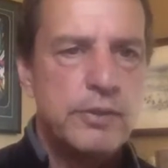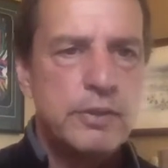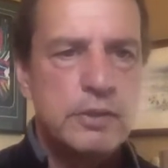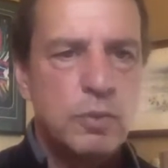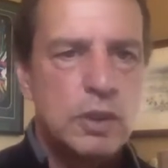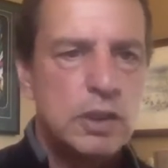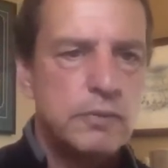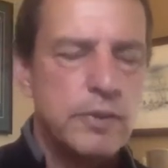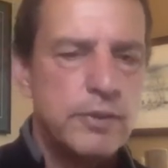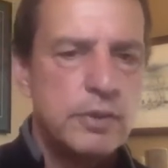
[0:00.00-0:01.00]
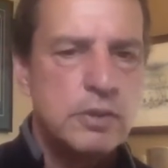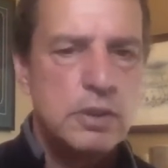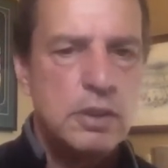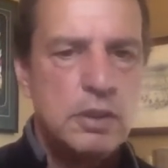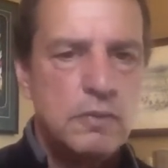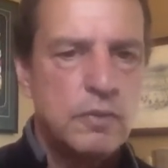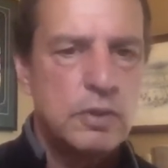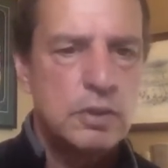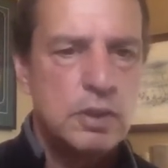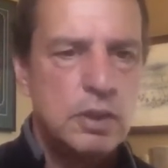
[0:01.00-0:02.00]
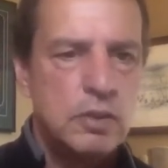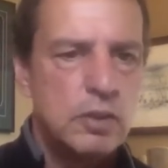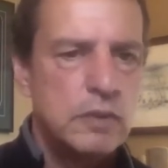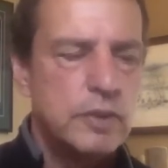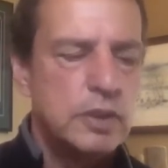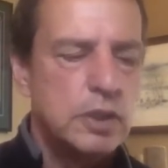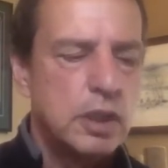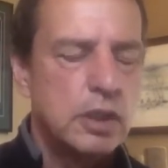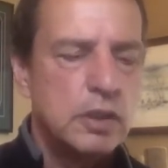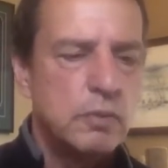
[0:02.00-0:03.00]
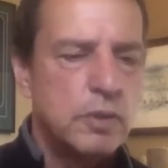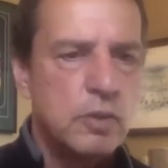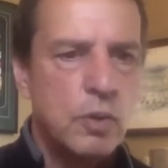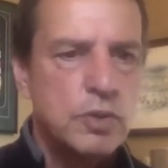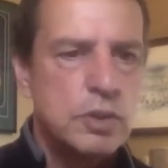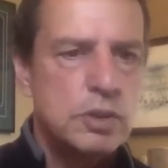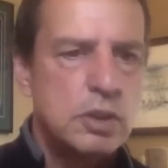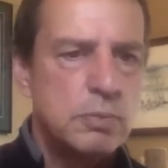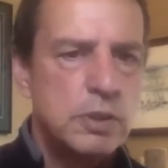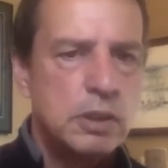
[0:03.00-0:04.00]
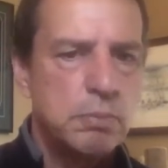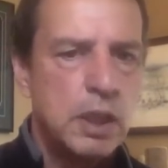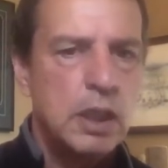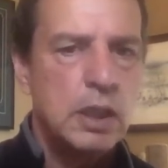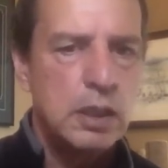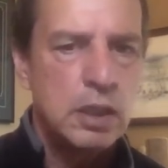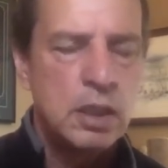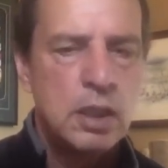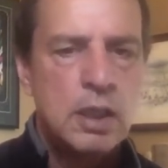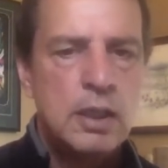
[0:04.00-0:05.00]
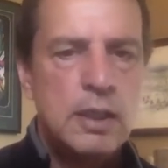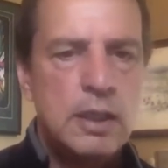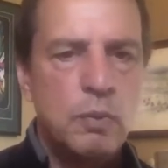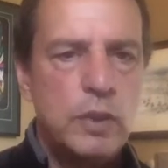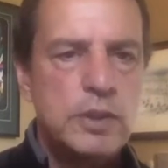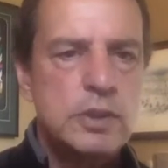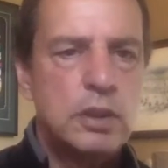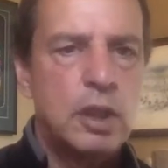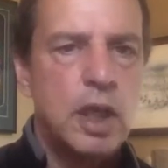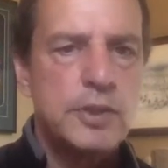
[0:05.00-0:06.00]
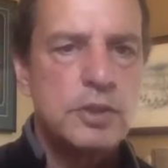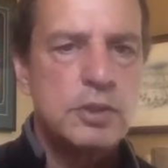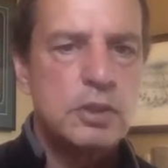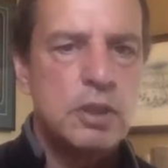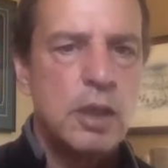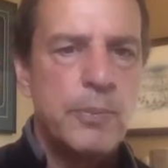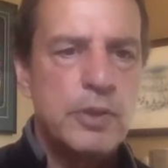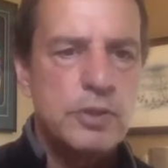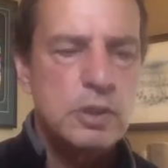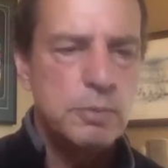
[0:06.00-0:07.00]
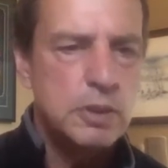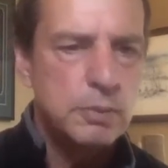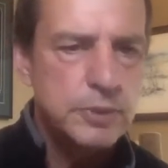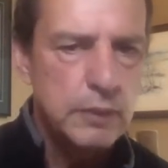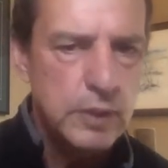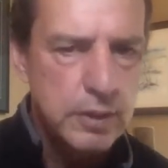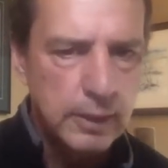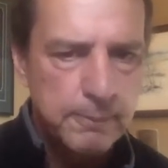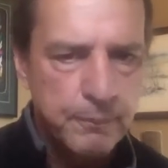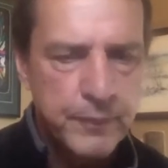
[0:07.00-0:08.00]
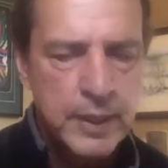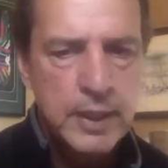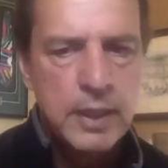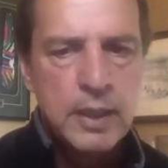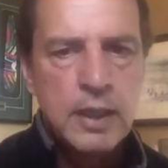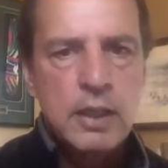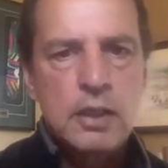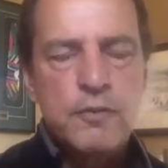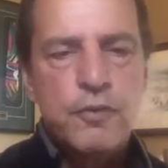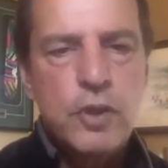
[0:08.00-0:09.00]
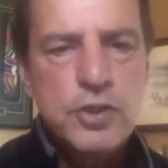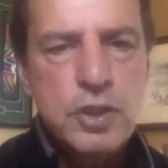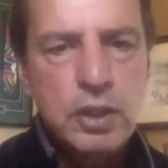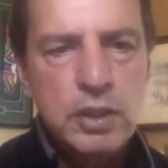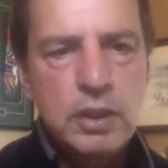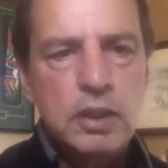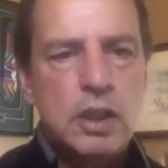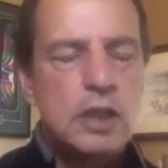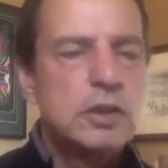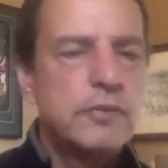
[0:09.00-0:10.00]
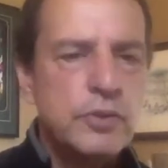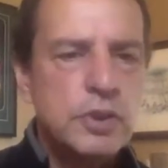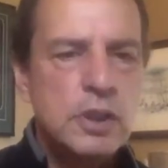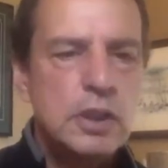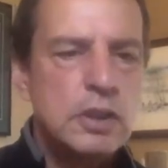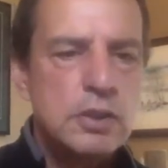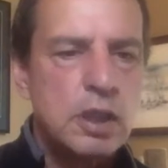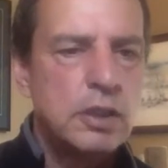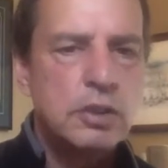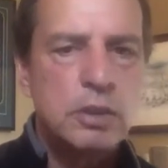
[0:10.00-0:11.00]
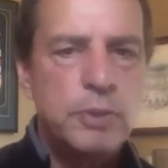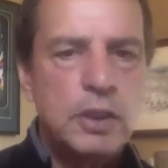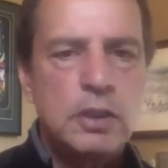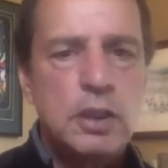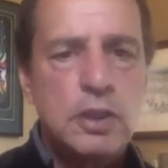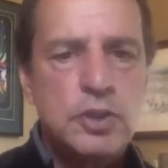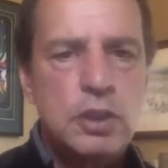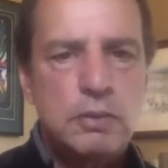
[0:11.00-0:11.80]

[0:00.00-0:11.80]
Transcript: are 12 and 13 and 14 or even younger with coaches that are being paid, and wins and losses and competency becomes everything. Unfortunately, all of those kids aren't going to make the NHL,